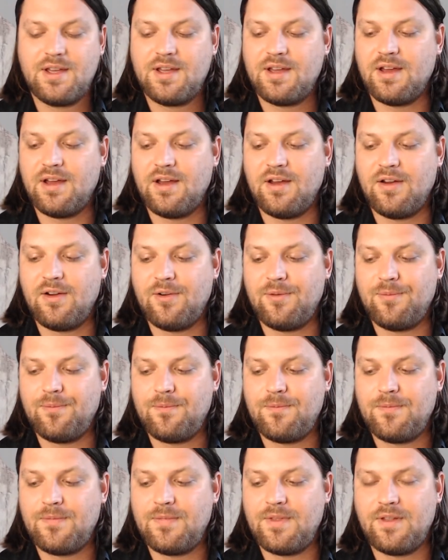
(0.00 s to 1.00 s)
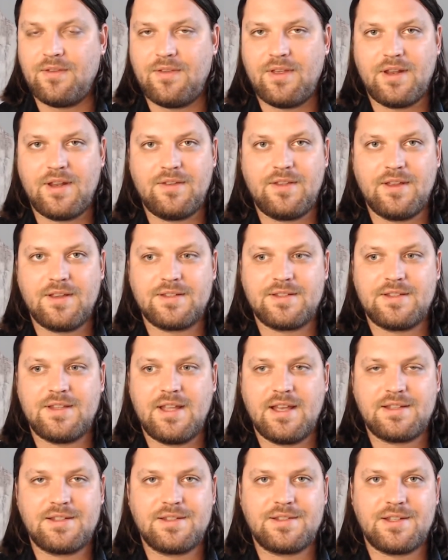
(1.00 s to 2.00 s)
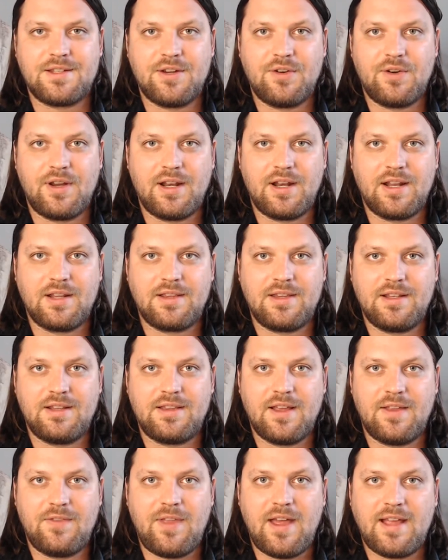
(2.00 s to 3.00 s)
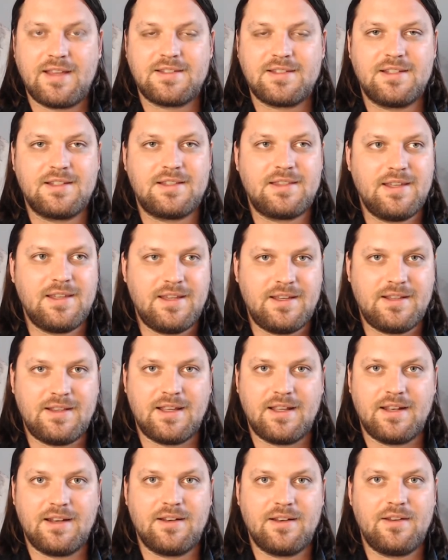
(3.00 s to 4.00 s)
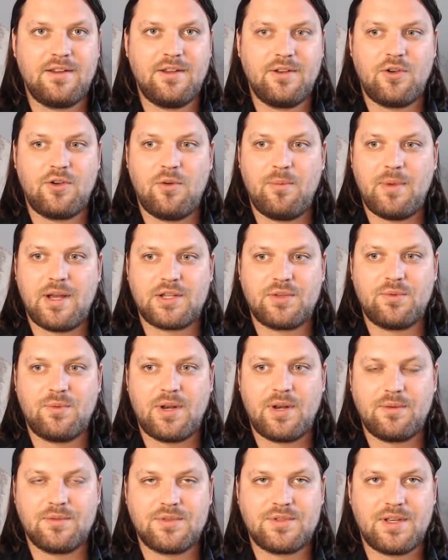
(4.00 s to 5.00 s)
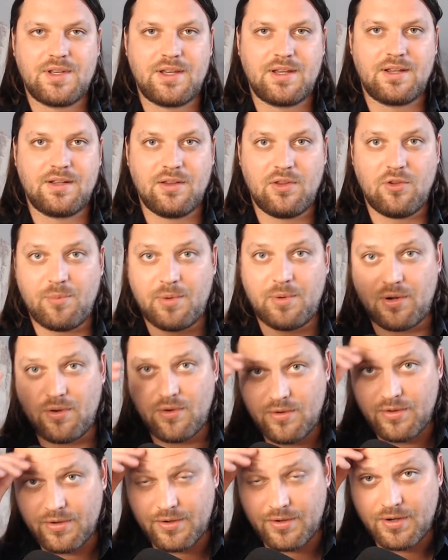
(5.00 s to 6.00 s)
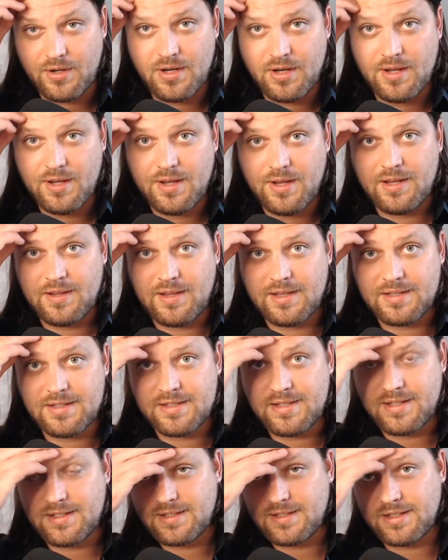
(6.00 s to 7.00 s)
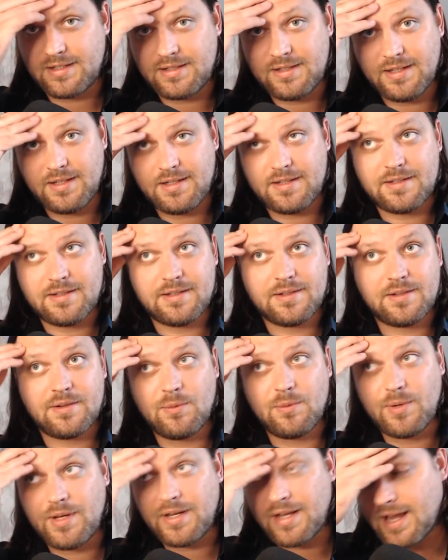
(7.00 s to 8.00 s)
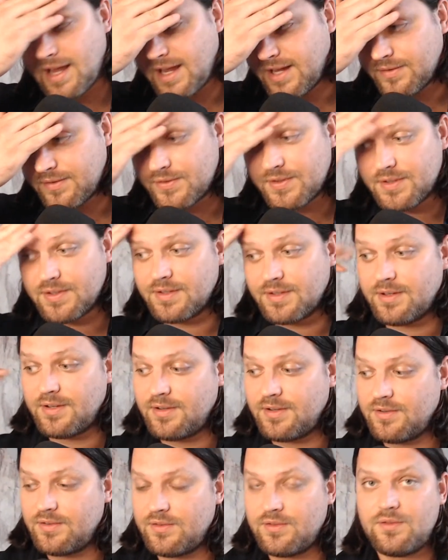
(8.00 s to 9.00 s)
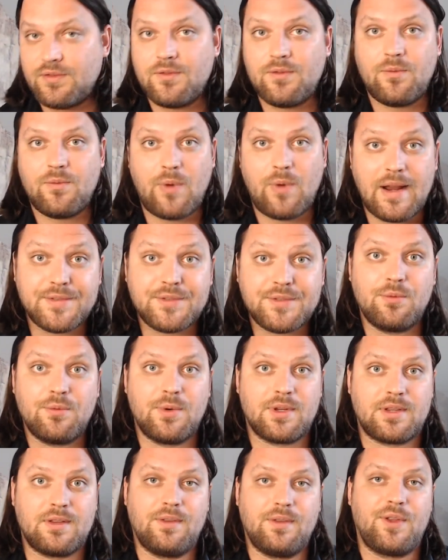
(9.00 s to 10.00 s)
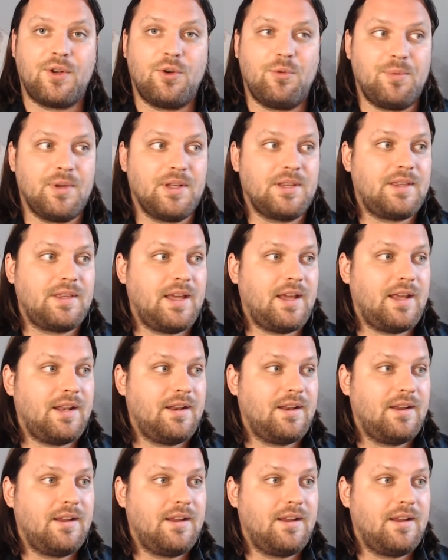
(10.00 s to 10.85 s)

that's necessary. And I think that's the thing that going back to what I was saying a little bit earlier. That's the thing that I think we have to wrestle with a little bit. That